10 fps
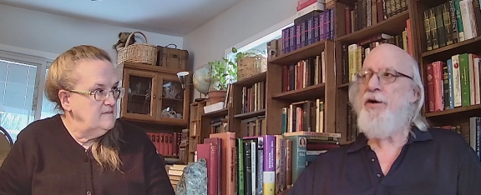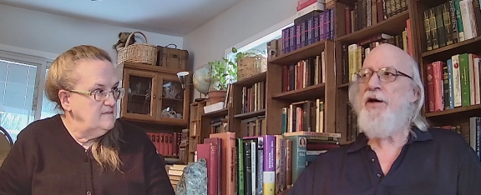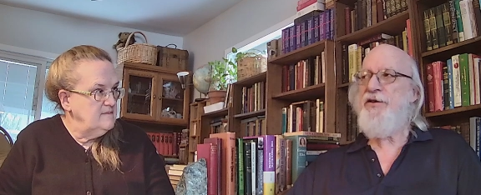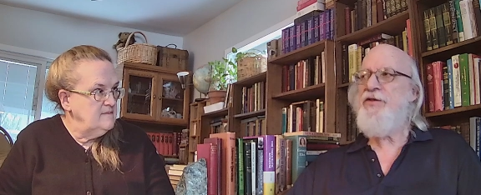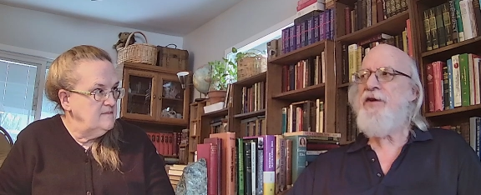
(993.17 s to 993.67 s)

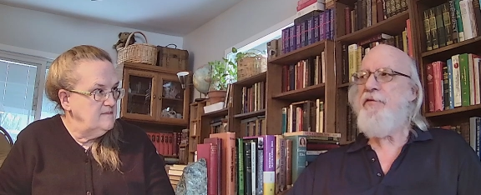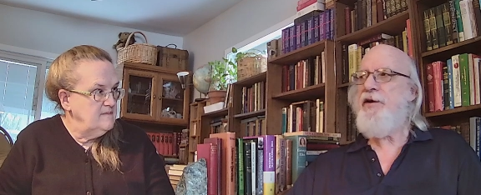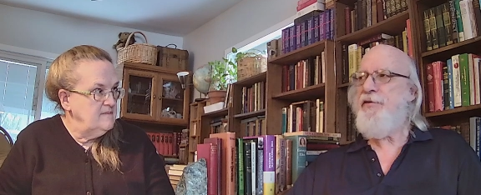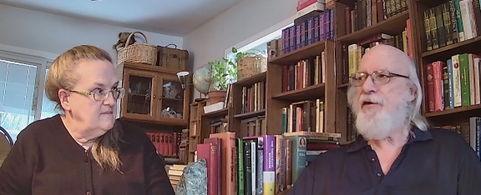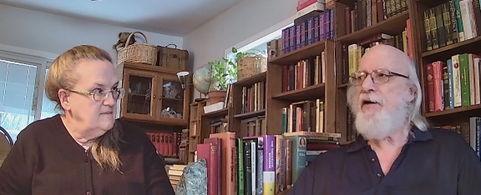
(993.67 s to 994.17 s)
Speaker 1: nineteen
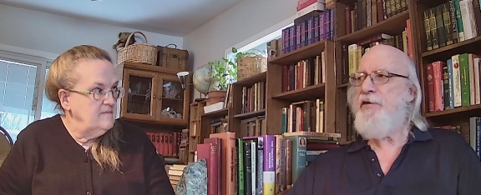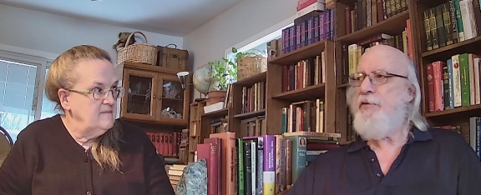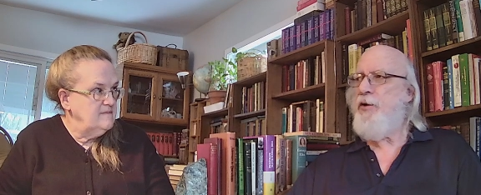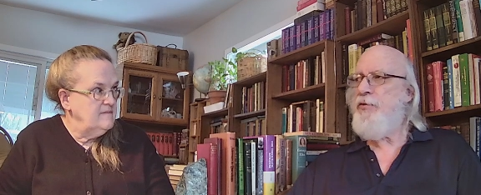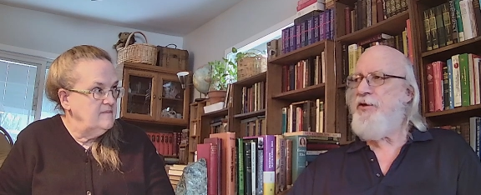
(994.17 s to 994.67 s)
seventy-five he
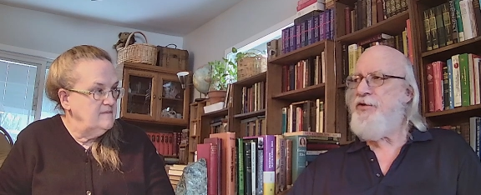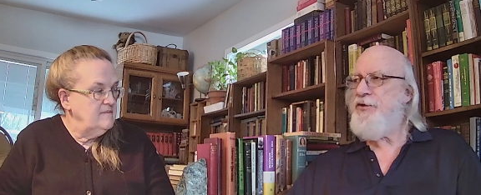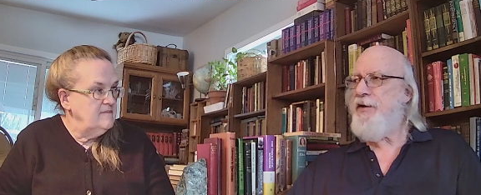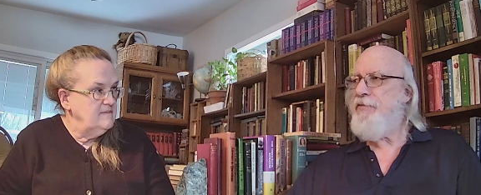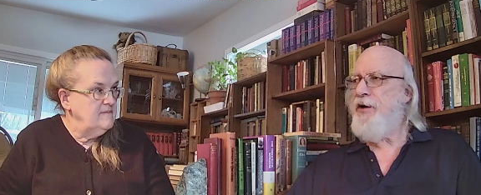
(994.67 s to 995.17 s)
wrote this
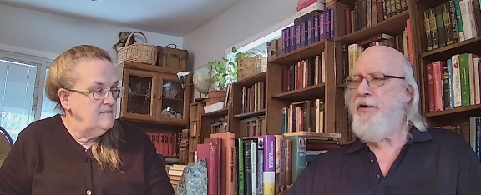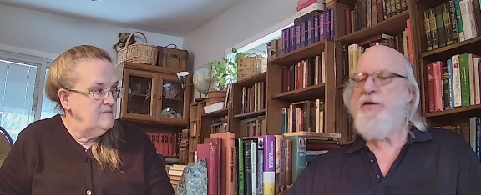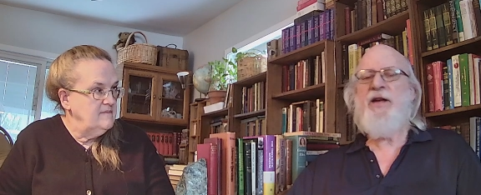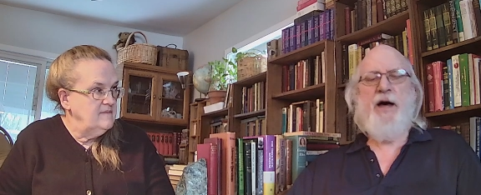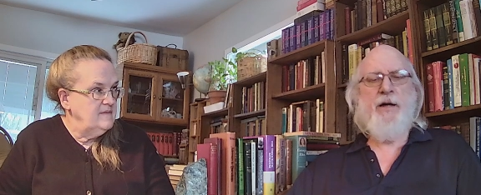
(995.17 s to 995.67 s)
stuff, right?
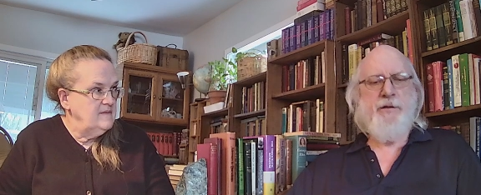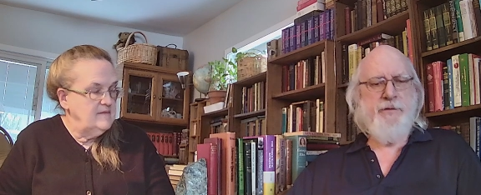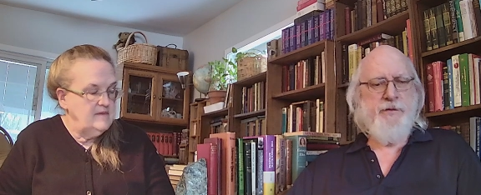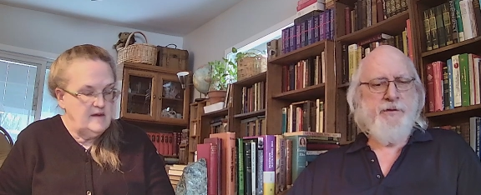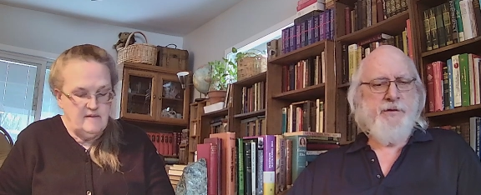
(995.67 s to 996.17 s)
Yeah.
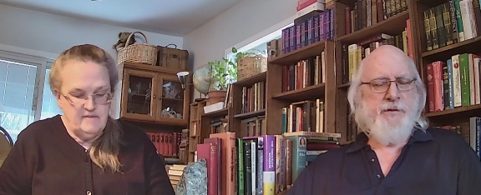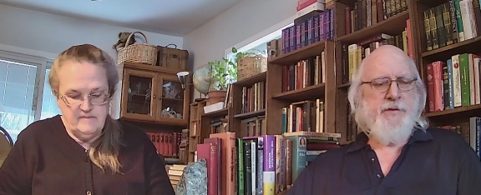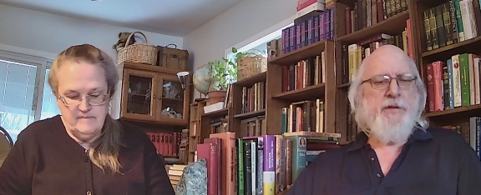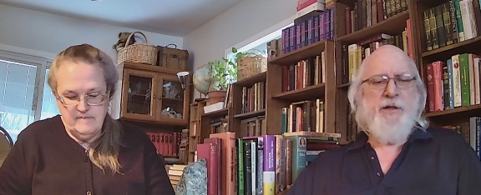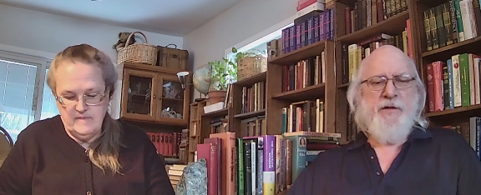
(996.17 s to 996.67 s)
Speaker 2: Yeah.
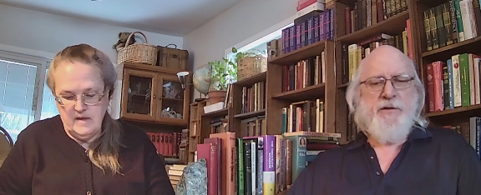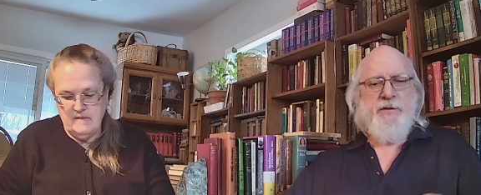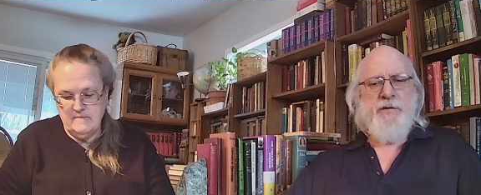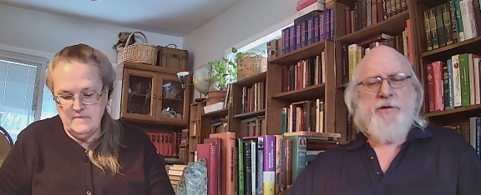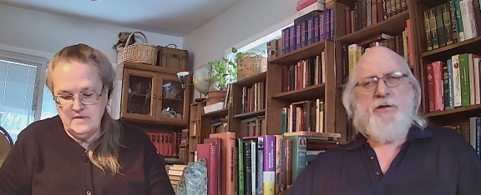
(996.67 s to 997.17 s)
Yeah,
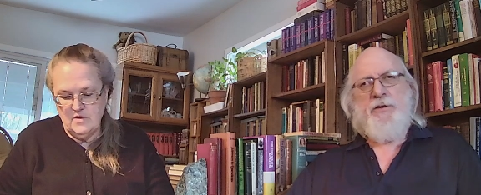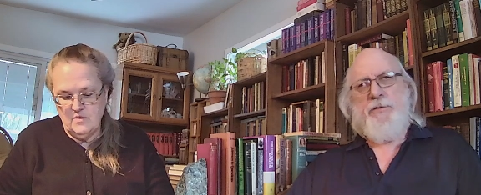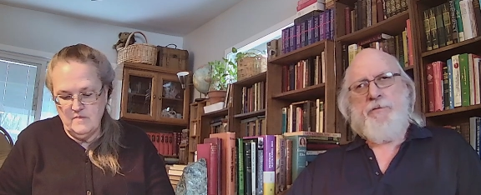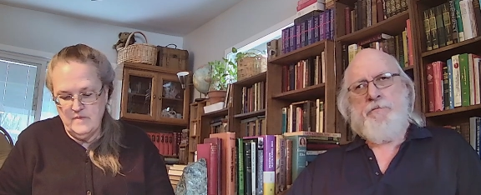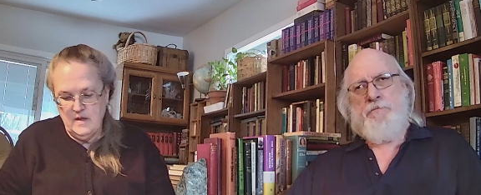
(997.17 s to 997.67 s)
so
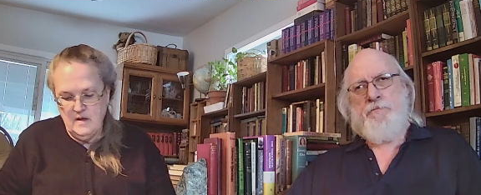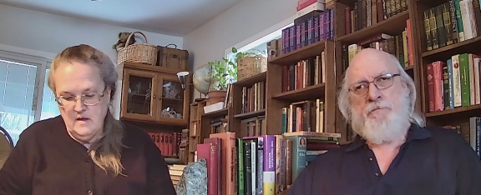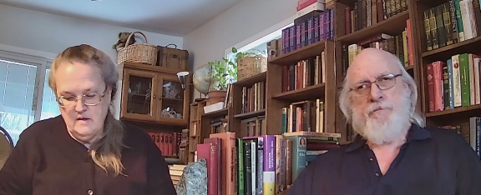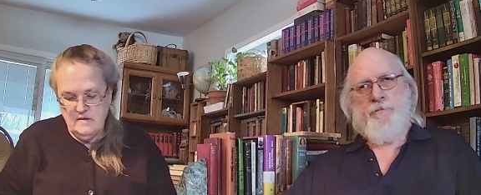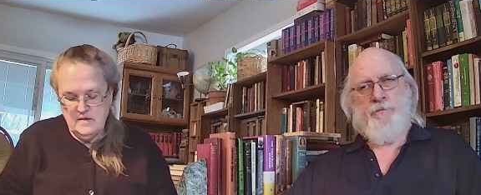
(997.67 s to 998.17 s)

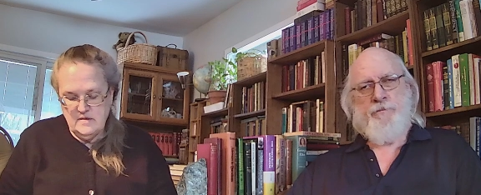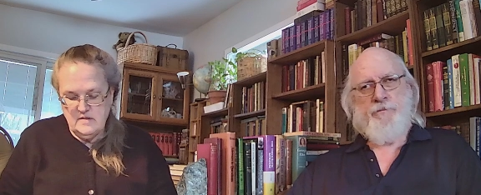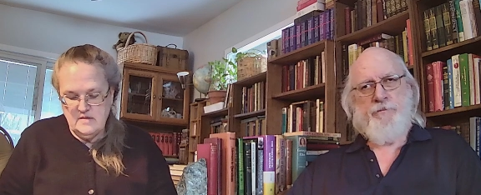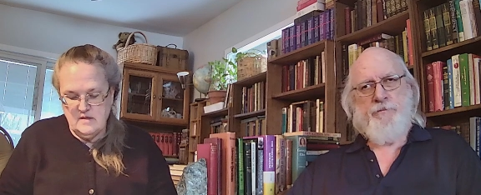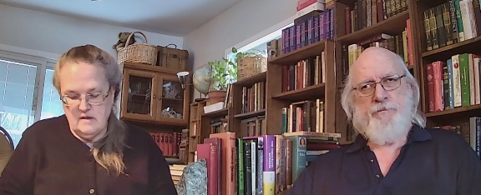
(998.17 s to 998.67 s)
this
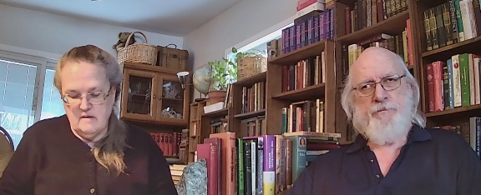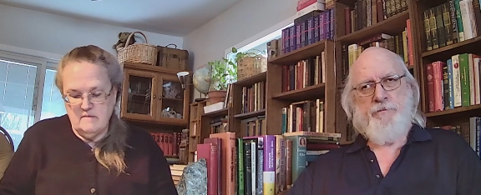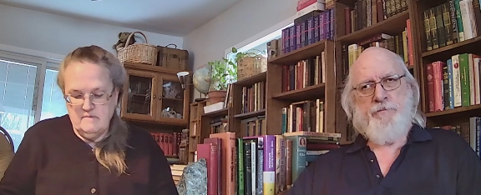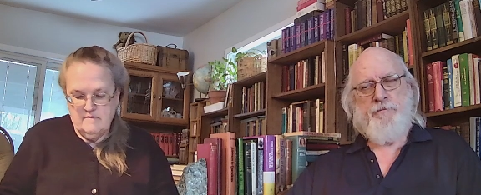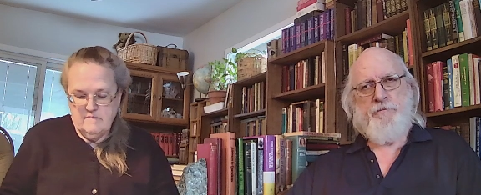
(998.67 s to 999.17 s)
is uh,
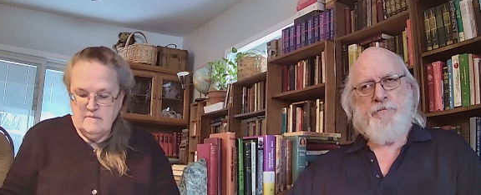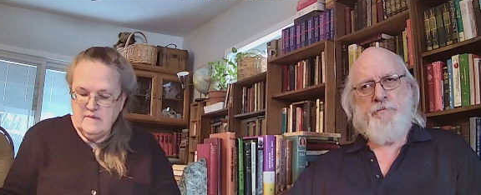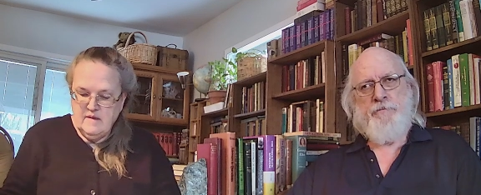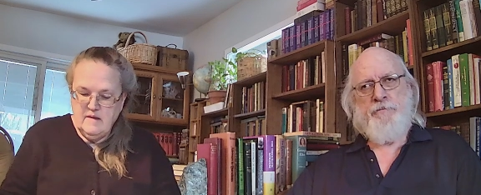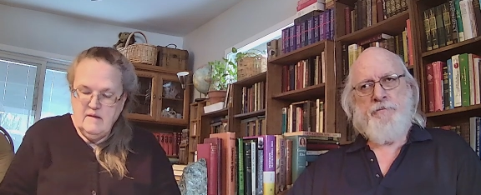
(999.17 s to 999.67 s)

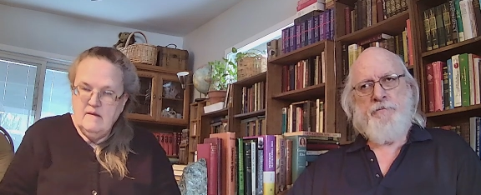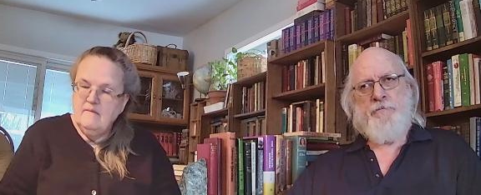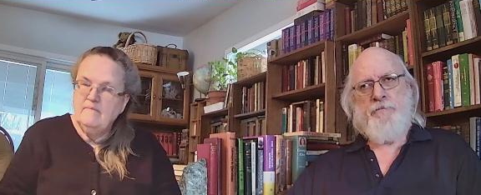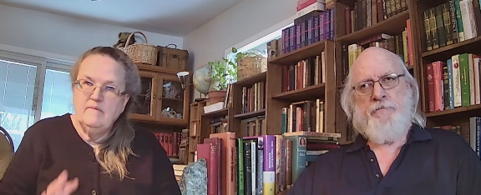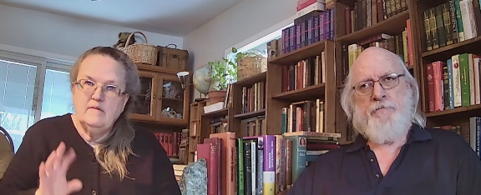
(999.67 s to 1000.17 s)

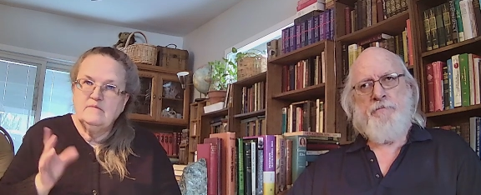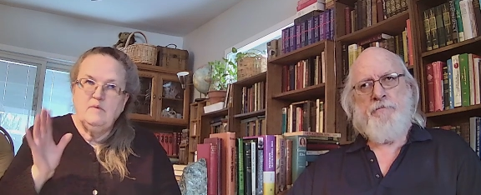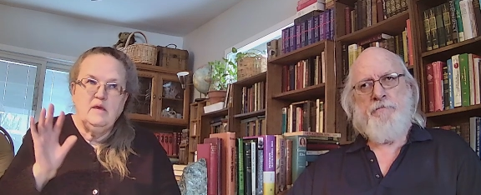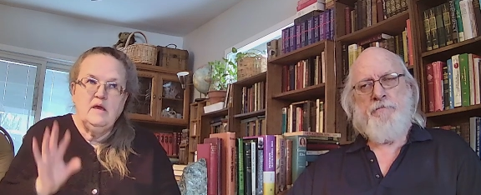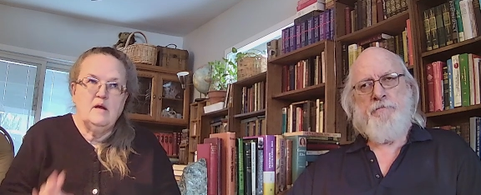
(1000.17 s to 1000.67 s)

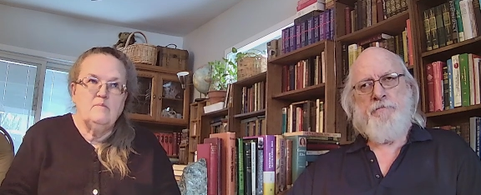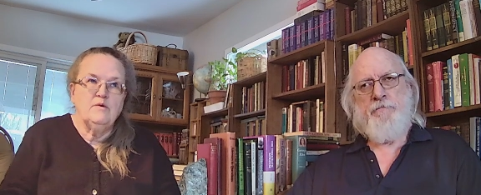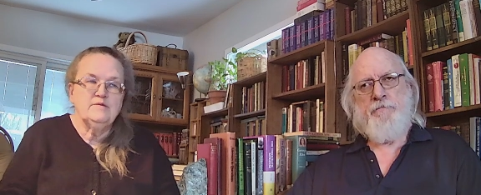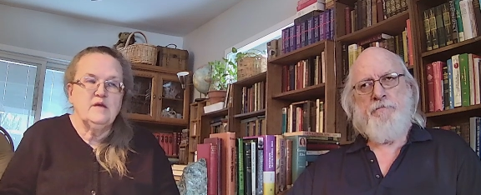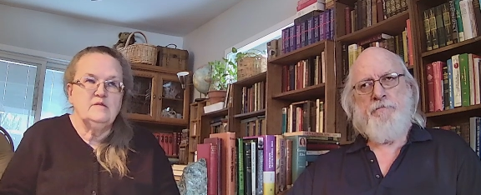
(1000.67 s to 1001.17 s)
speaking out of both
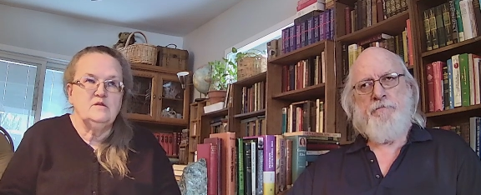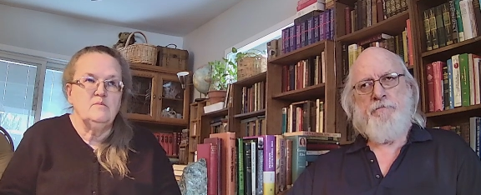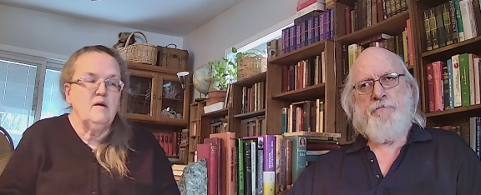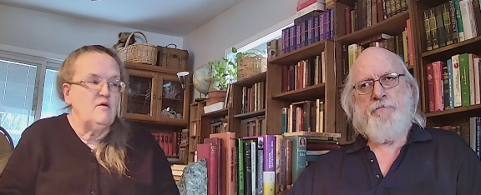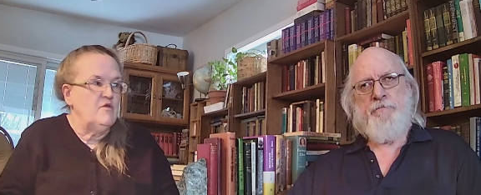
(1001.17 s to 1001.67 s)
sides of your
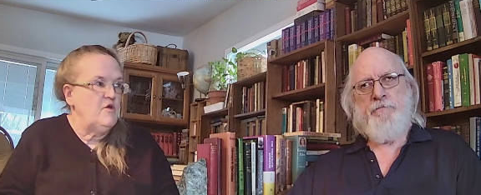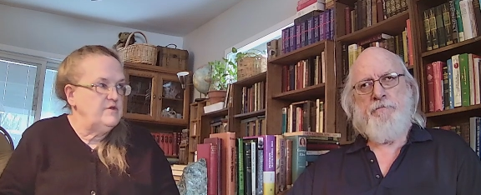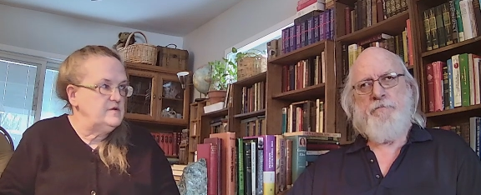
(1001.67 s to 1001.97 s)
mouth all the